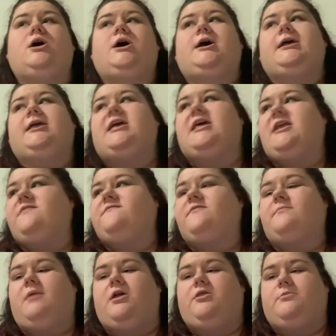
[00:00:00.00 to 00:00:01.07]
getting from
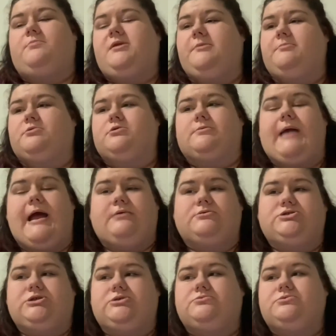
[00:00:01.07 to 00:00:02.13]
other people around
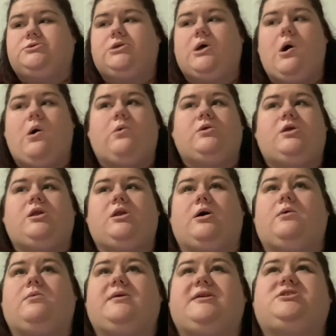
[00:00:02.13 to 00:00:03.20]
you. So, you
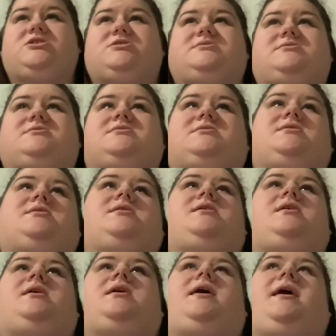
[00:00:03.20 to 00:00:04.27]
know,
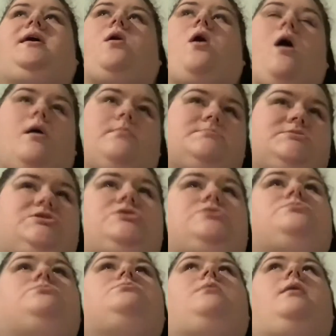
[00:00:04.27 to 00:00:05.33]
it calms
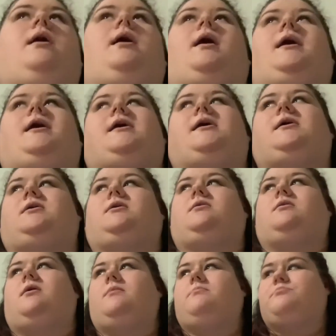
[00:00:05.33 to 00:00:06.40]
you, it
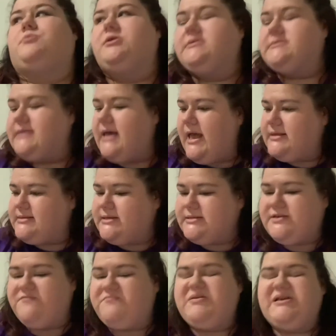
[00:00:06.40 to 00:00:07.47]
brings a sense
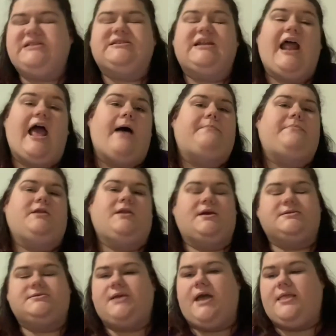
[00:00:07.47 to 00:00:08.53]
of peace and
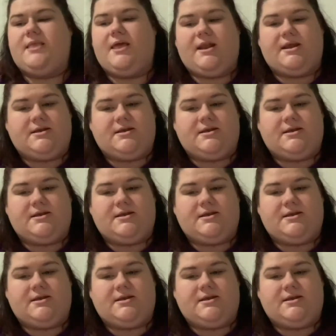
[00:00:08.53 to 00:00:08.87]
happiness, and then it